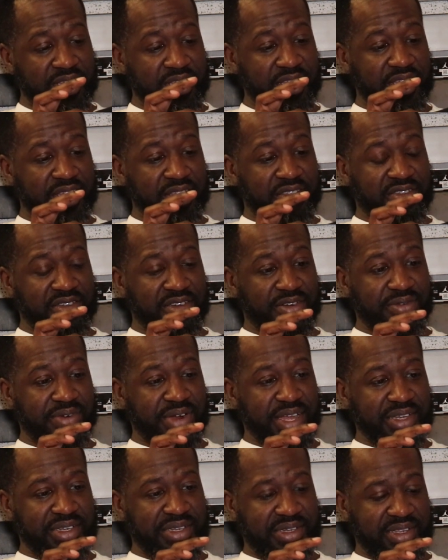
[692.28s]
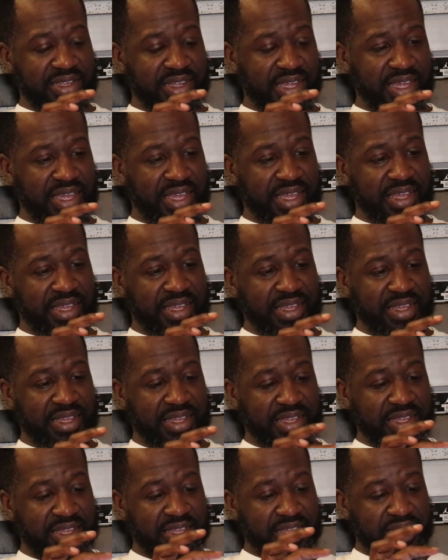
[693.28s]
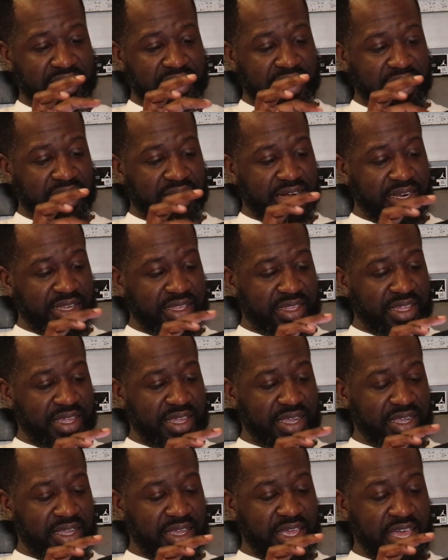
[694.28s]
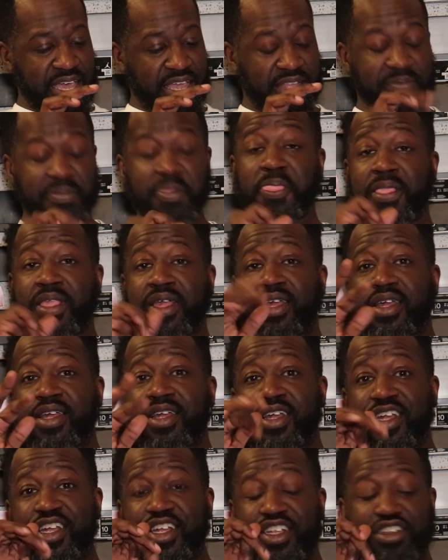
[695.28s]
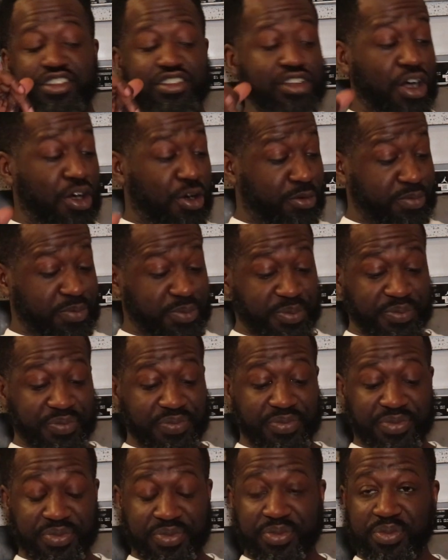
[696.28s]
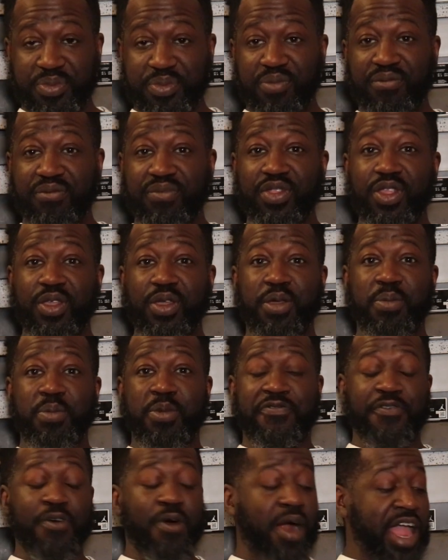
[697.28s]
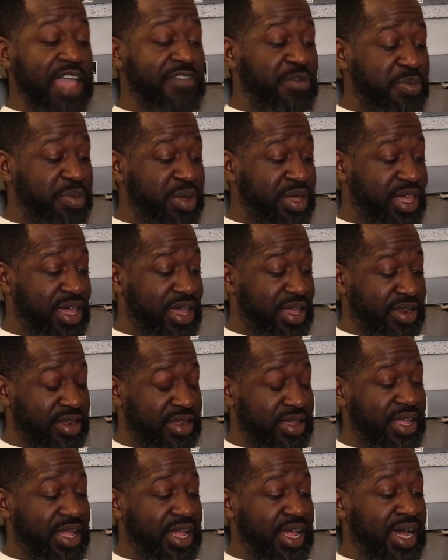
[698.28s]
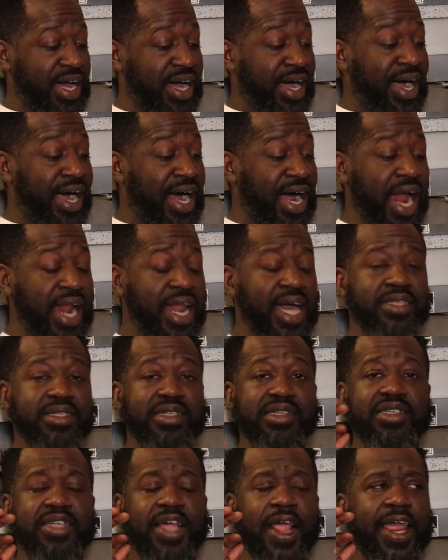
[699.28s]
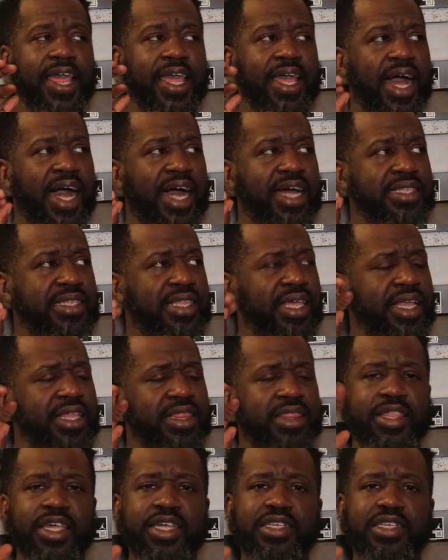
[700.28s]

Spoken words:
Interesting. I think, yeah. So, before I even begin, I like to say I think